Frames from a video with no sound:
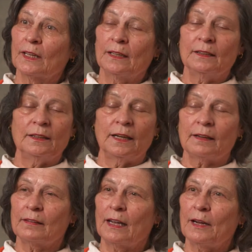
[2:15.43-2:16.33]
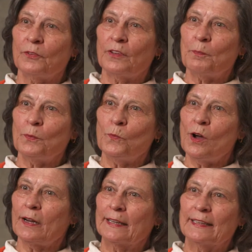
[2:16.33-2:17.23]
And the next day I was up and
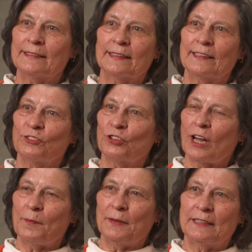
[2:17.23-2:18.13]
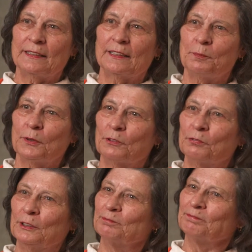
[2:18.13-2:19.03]
walking. He did his job, and he did it
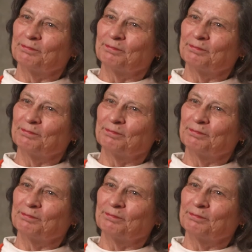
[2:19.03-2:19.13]
beautiful.